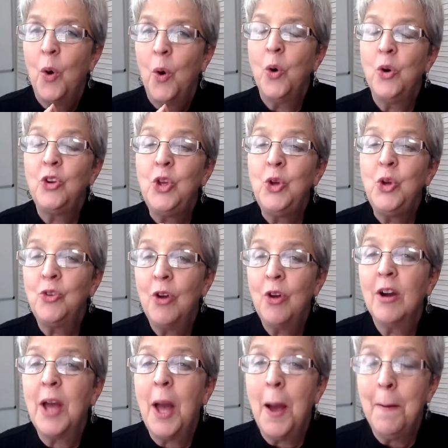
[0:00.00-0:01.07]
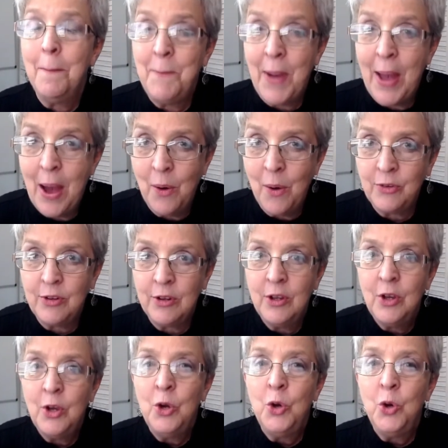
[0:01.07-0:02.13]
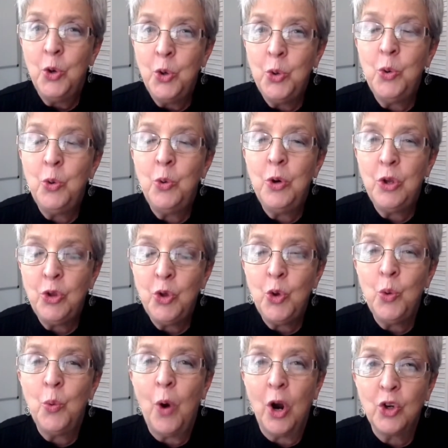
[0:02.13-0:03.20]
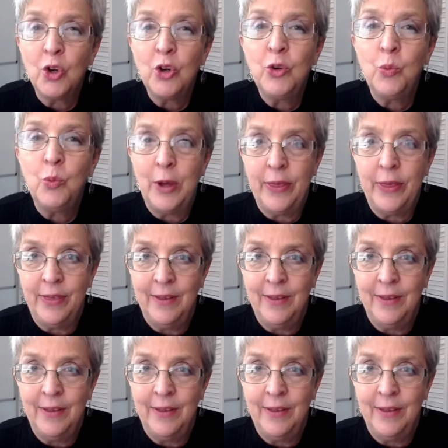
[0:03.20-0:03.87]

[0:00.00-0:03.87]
Or do you talk about who you are good with,